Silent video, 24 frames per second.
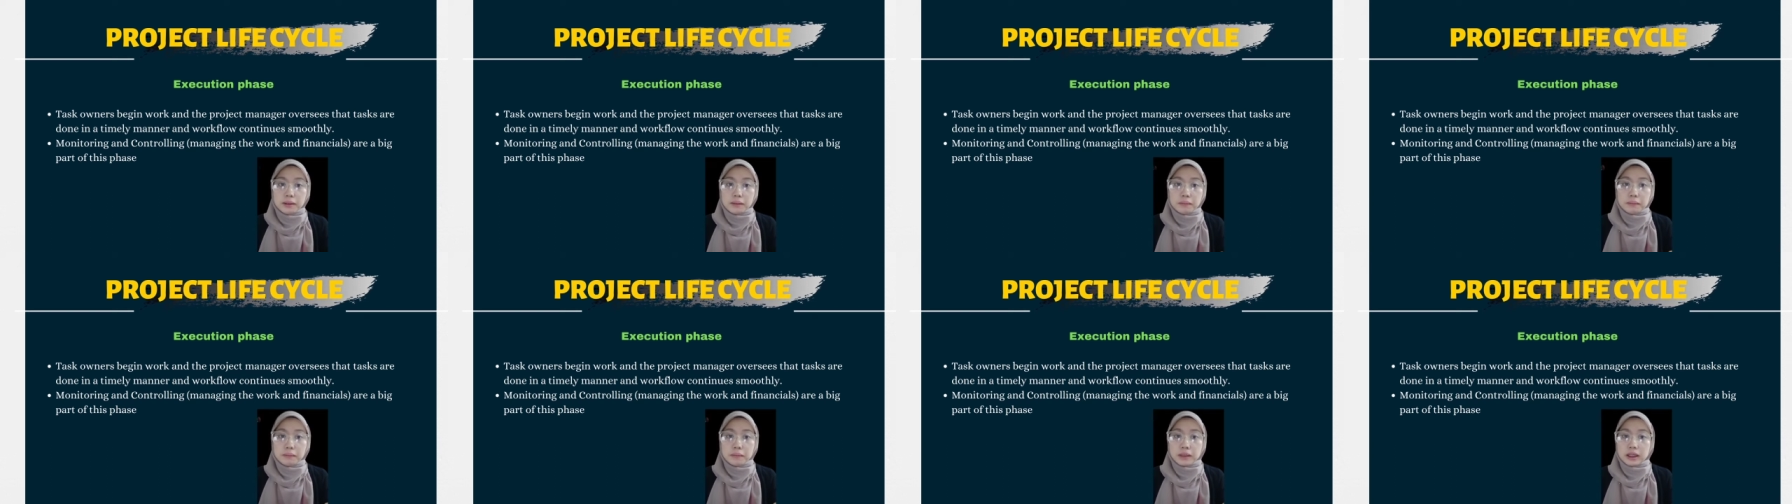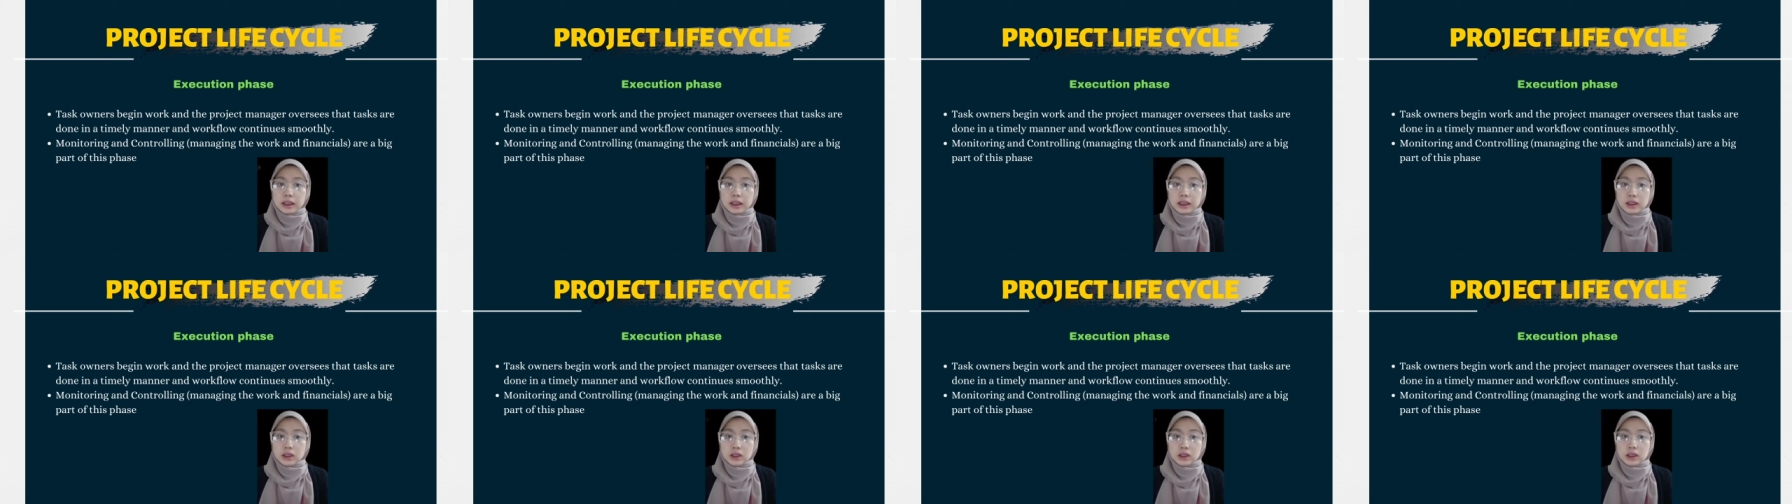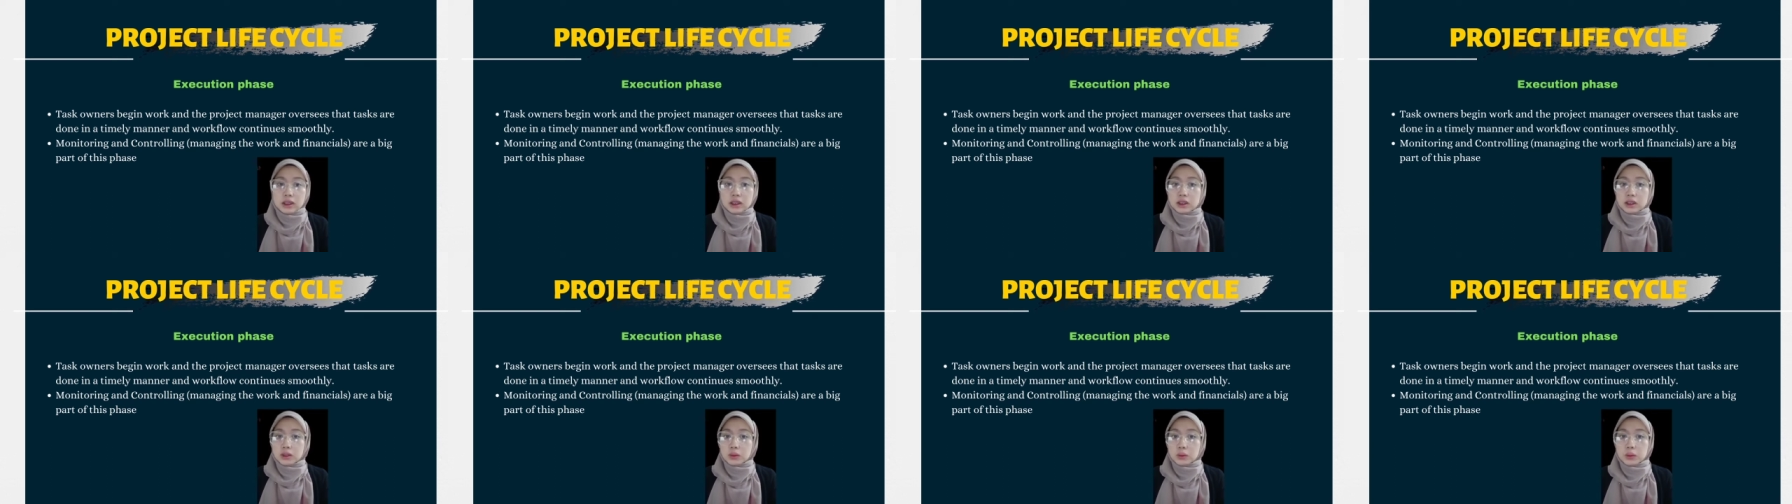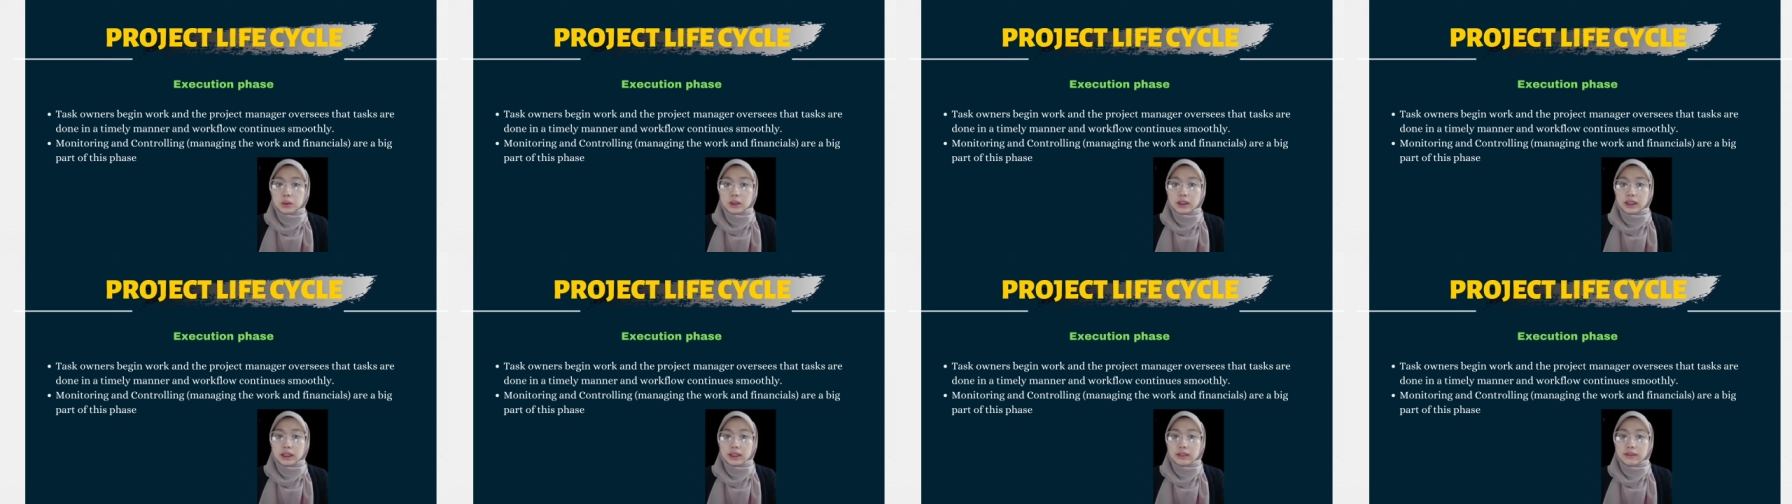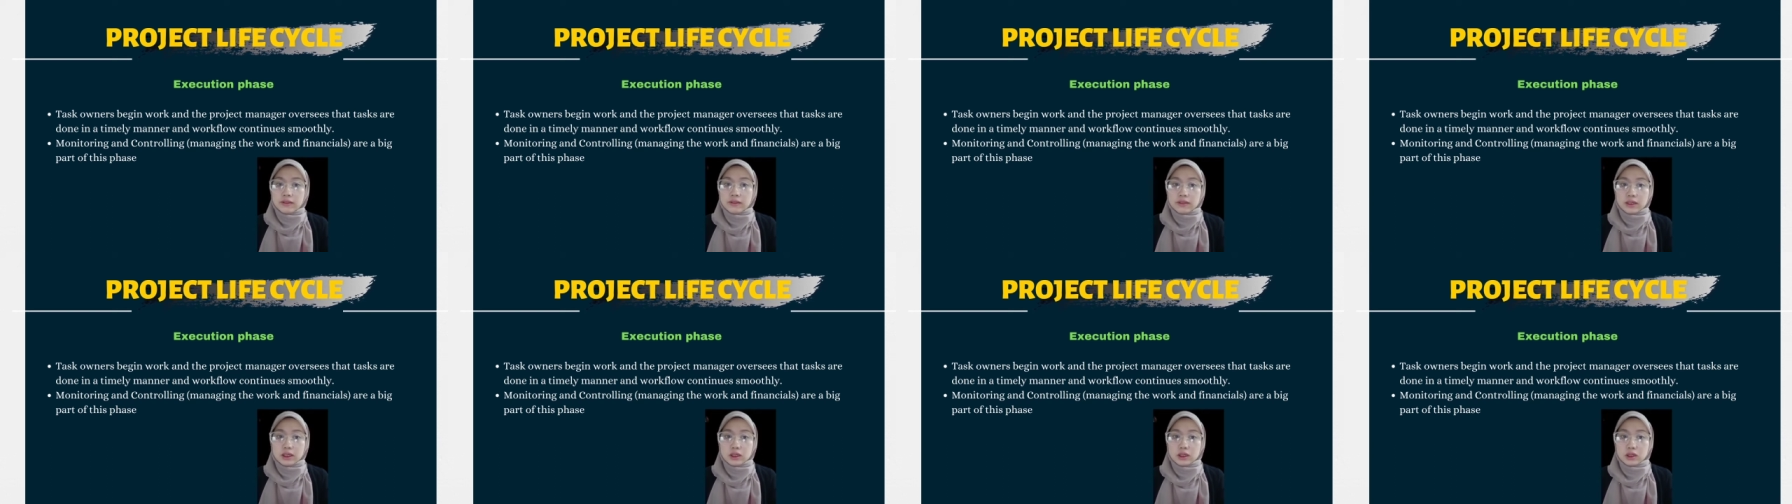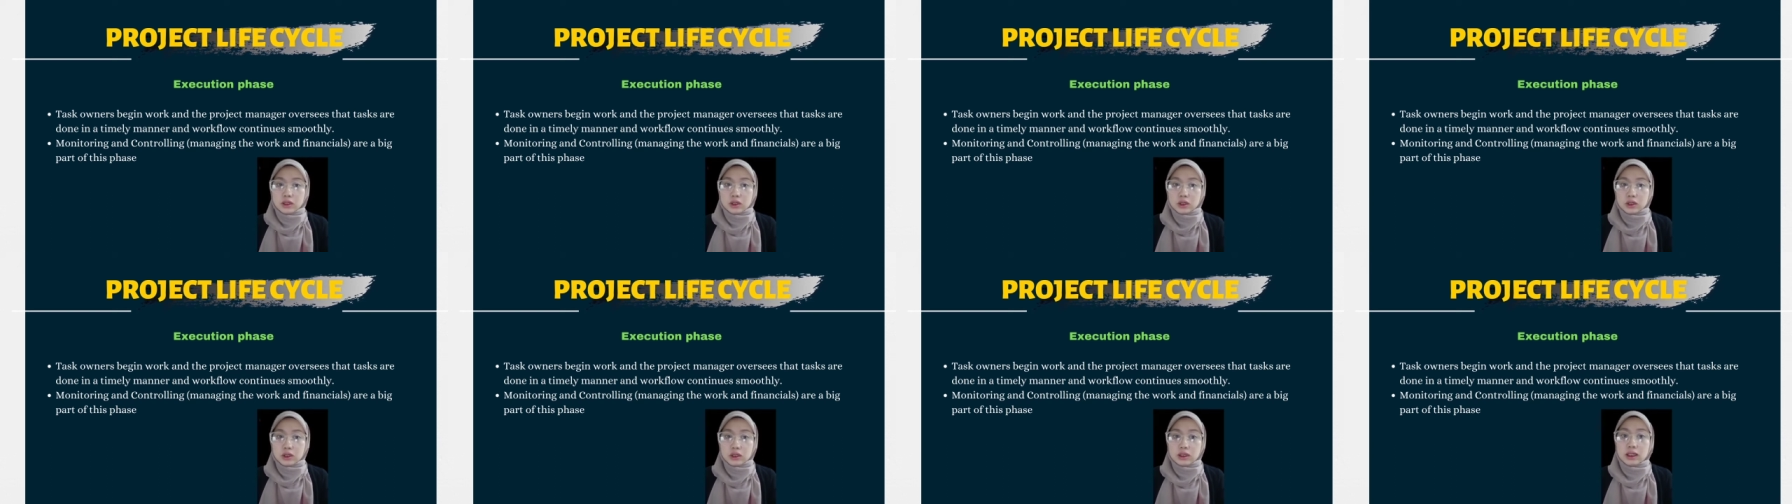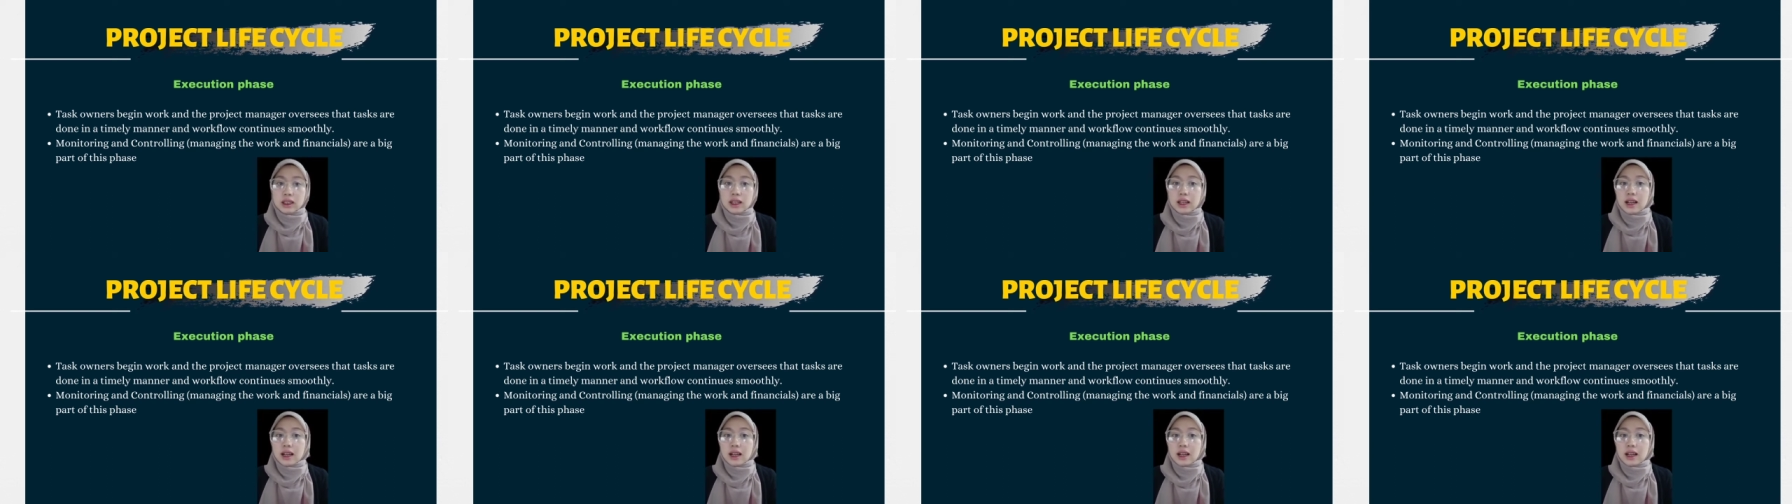managing the work and financial